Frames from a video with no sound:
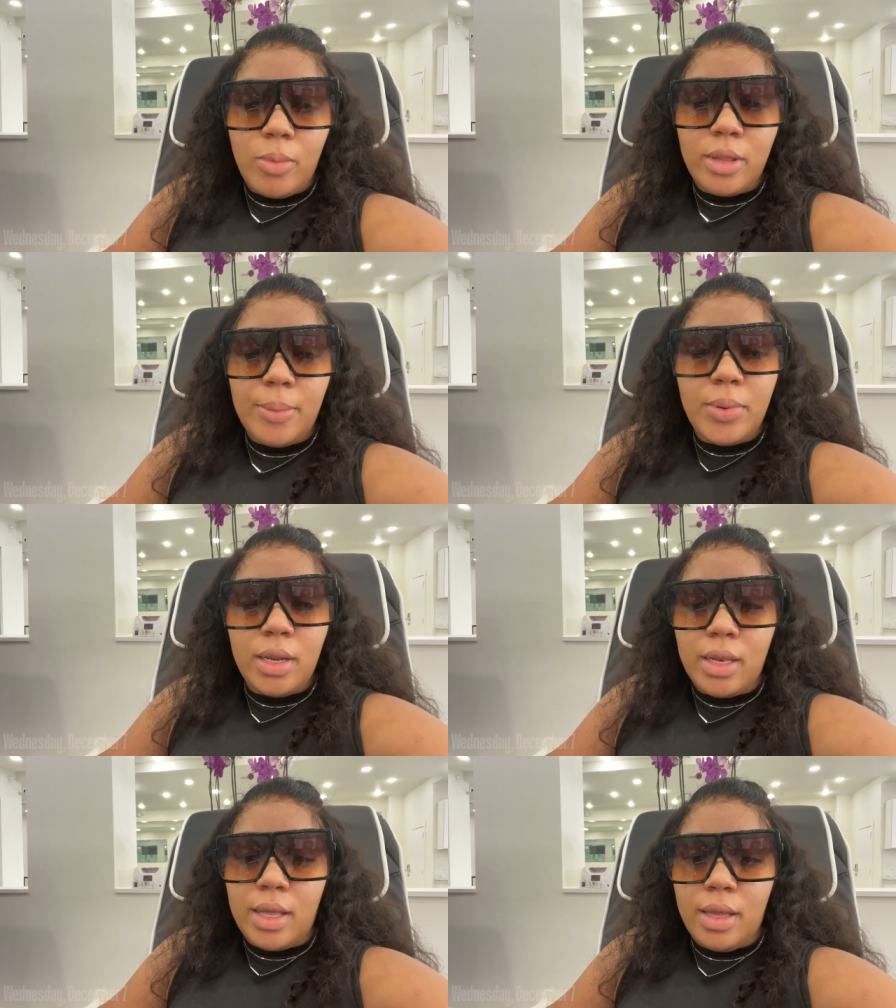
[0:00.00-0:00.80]
where they putting
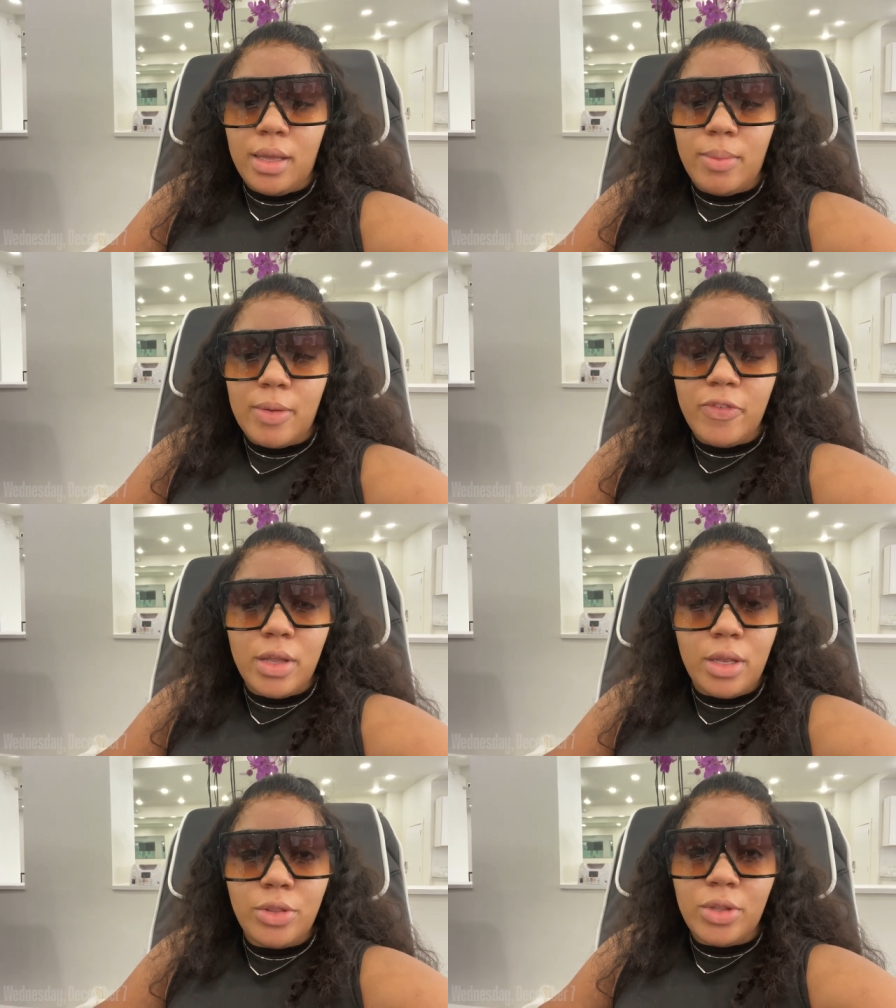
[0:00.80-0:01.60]
it like my feet
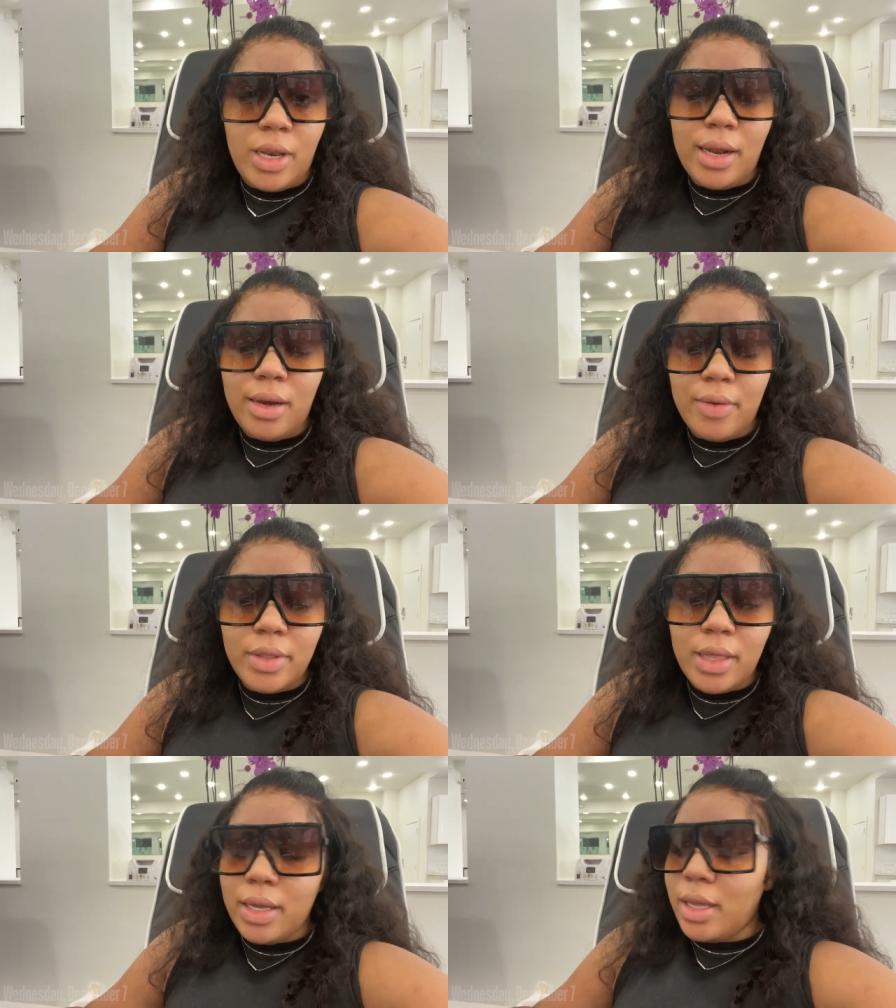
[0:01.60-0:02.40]
under the light and
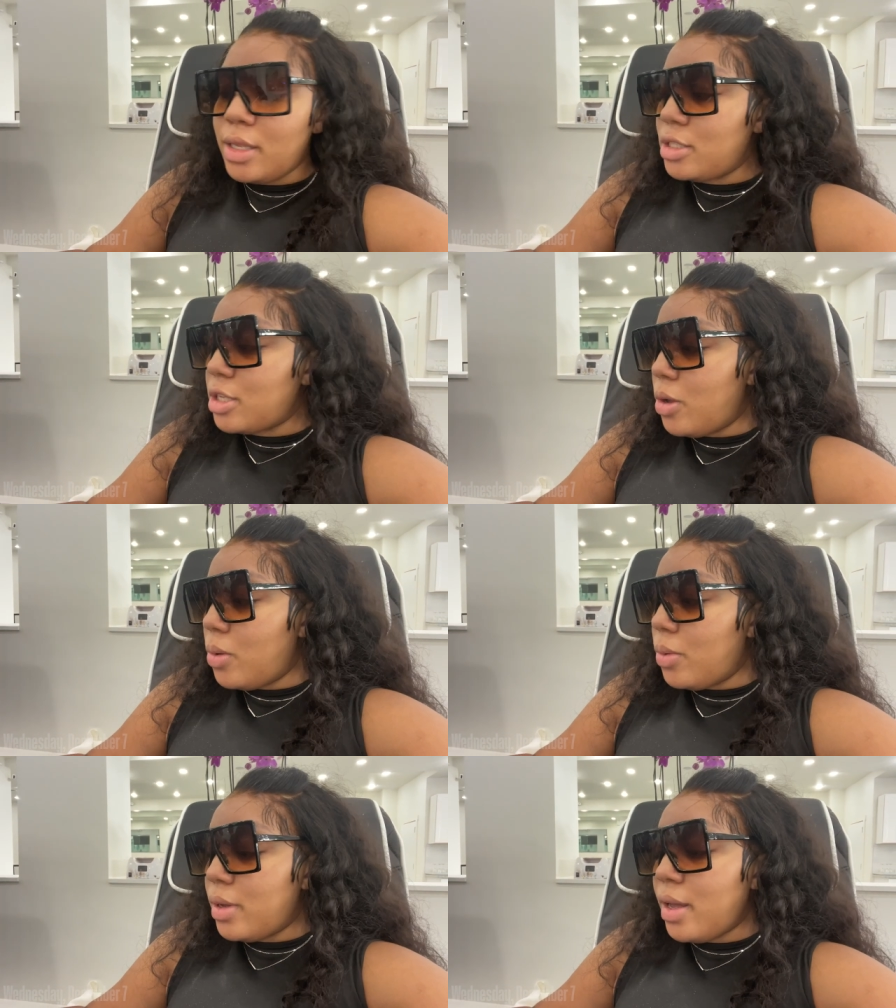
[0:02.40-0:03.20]
everything and
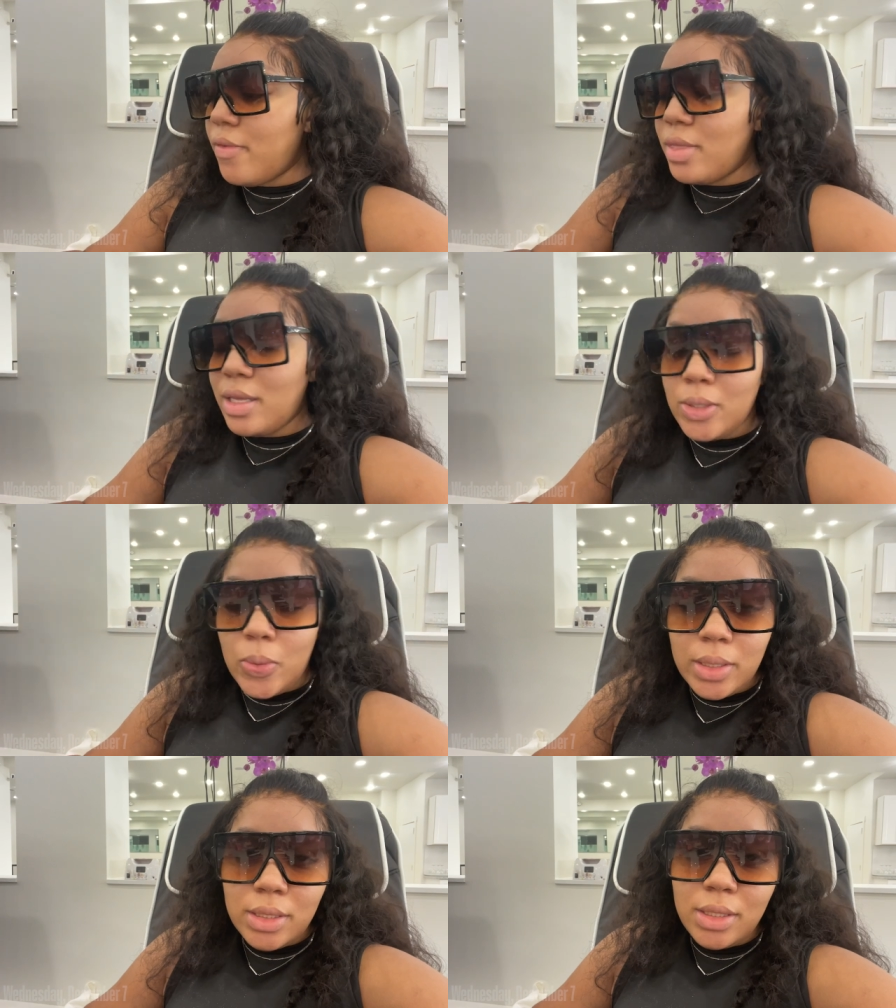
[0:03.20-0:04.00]
so everything's
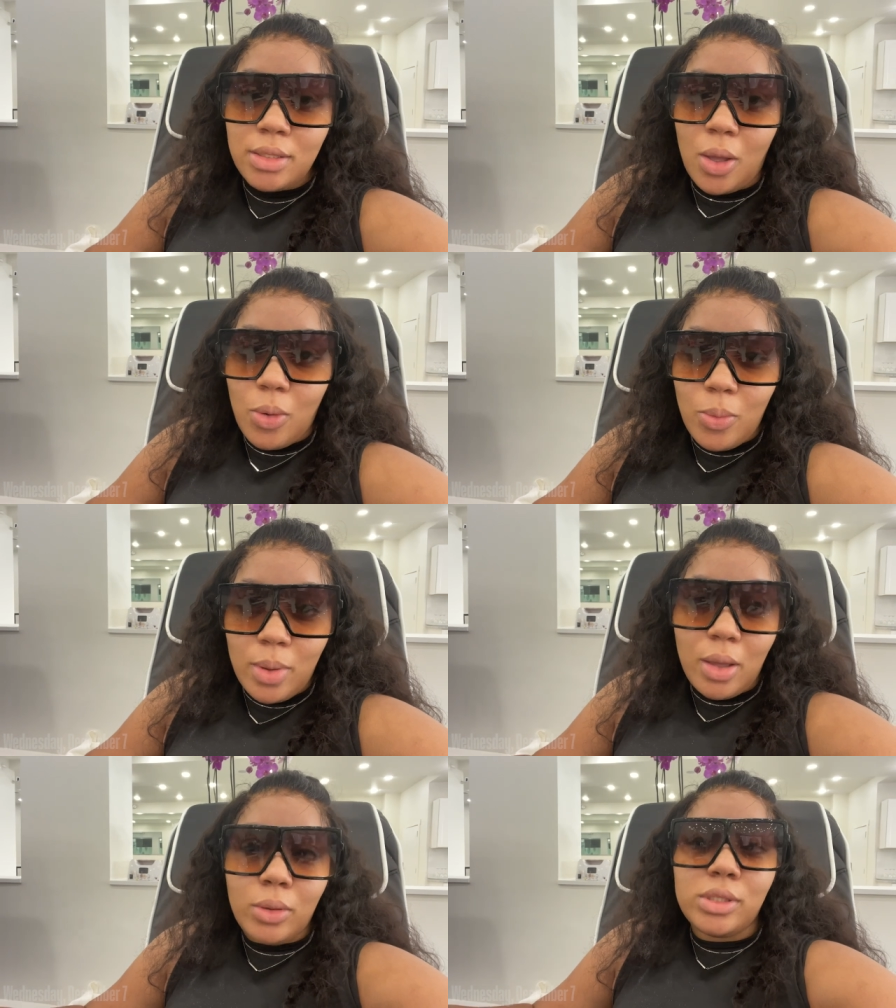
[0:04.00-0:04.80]
going so
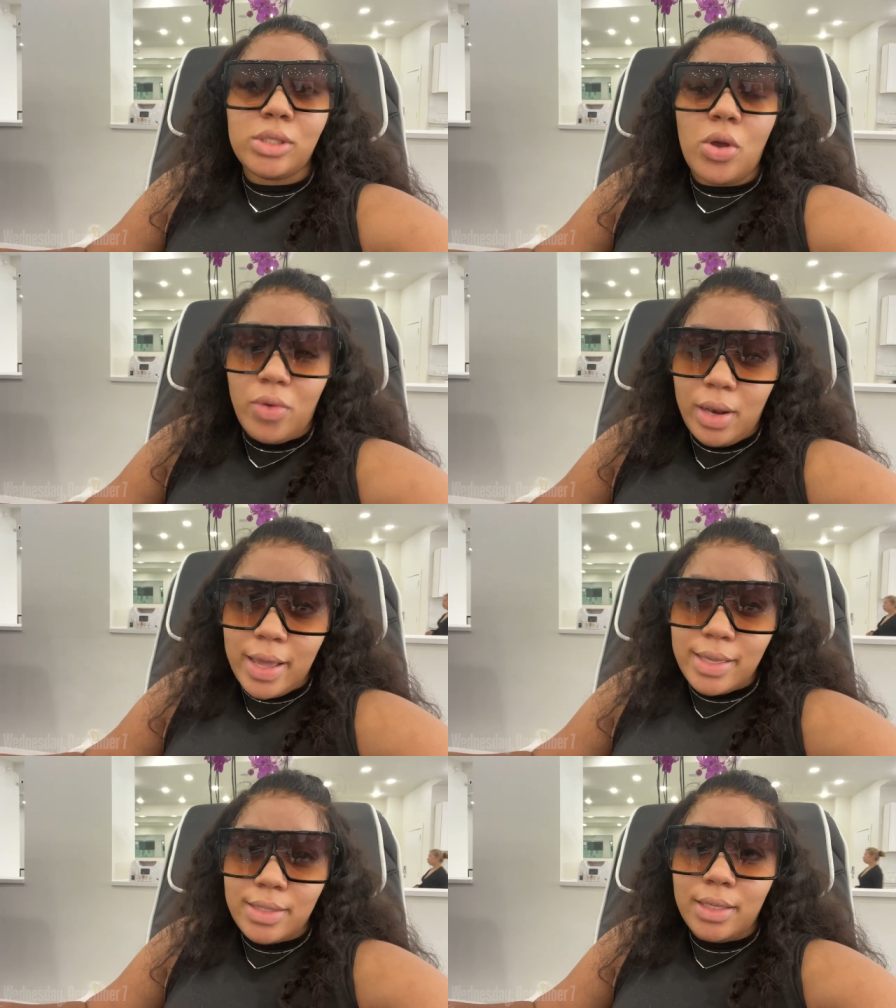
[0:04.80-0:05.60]
well so
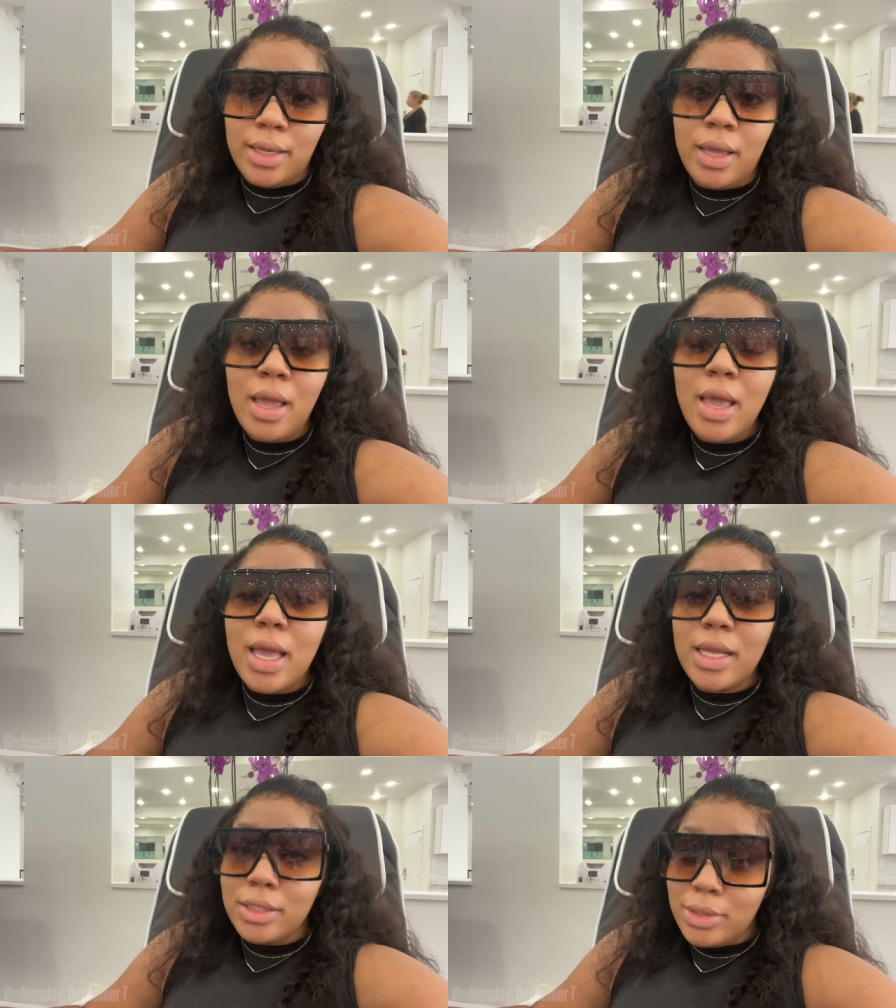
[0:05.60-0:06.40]
relaxing
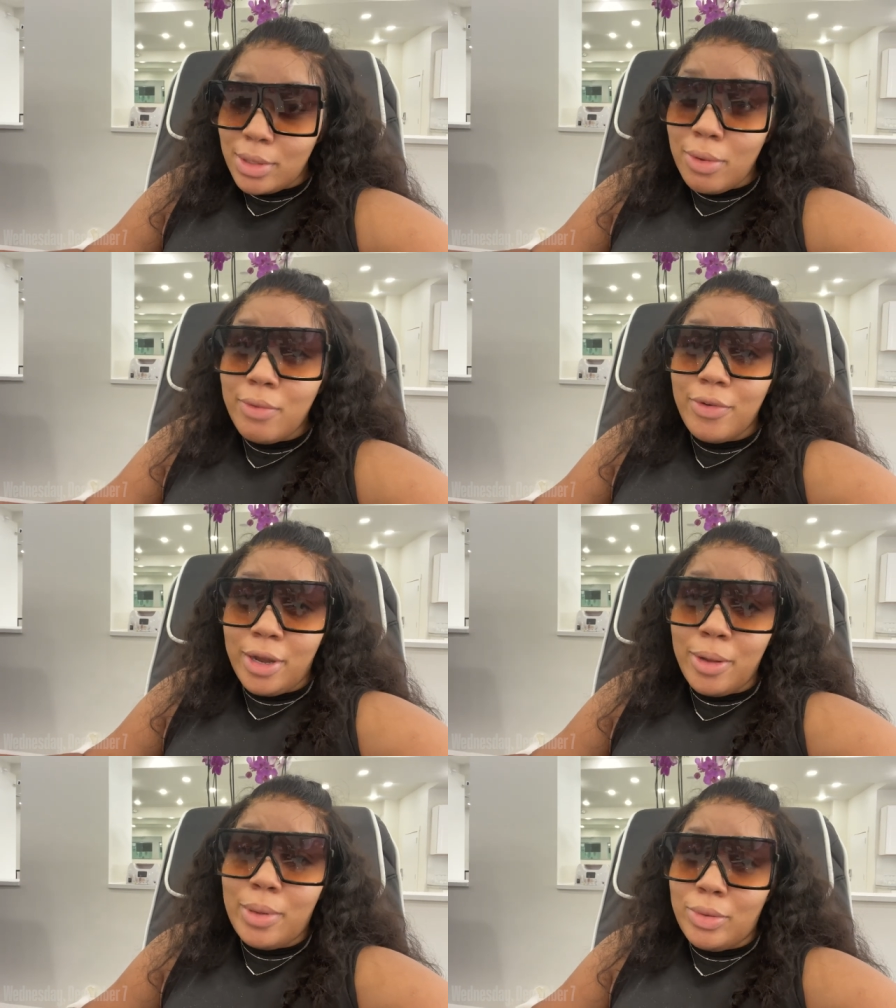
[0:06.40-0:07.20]
and so
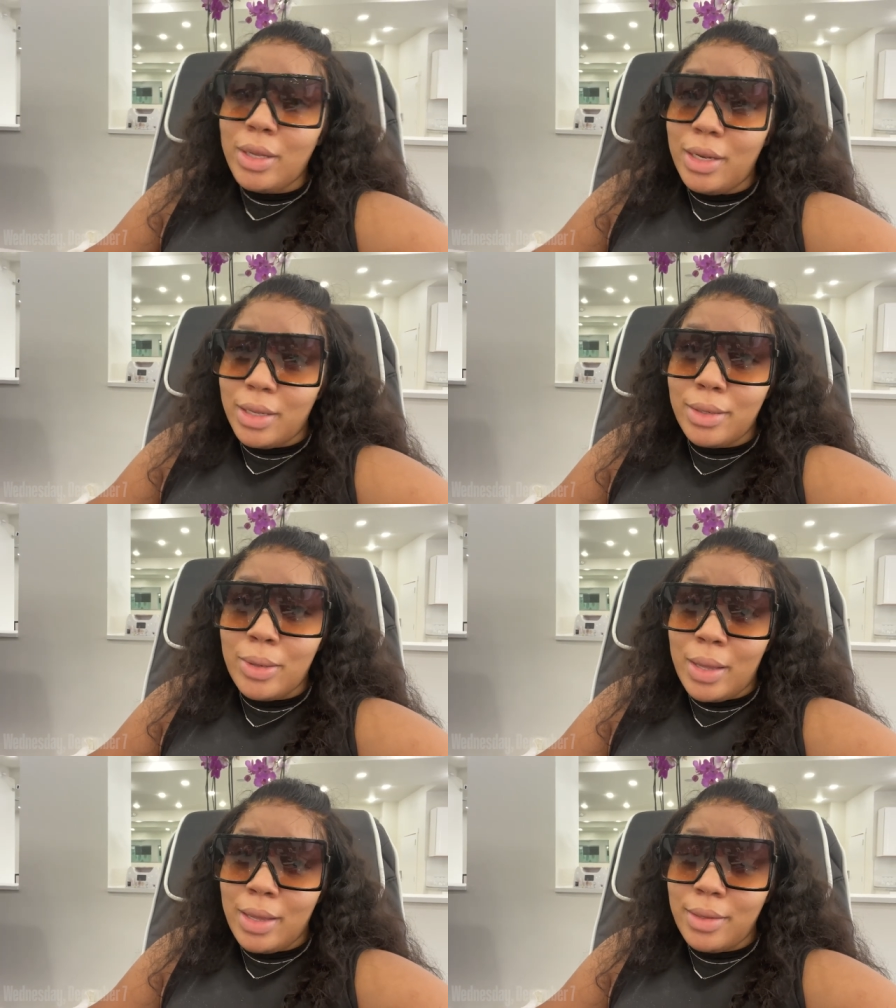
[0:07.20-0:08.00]
very well needed
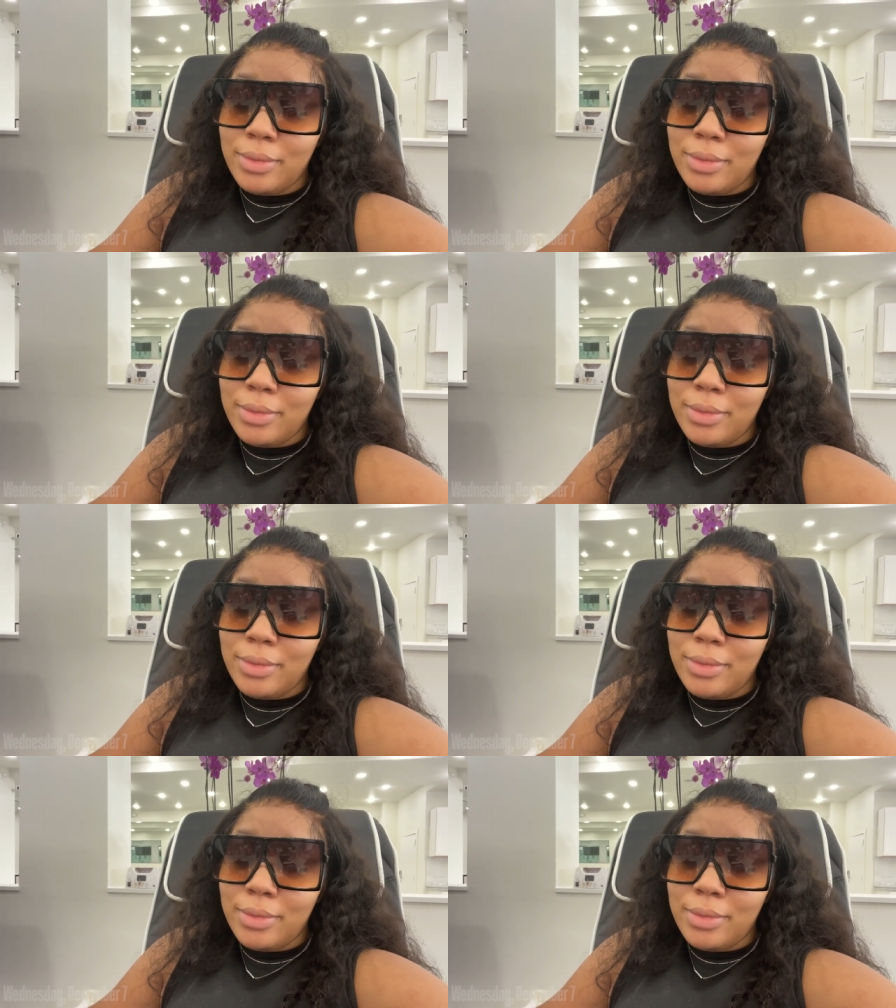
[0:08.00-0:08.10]
okay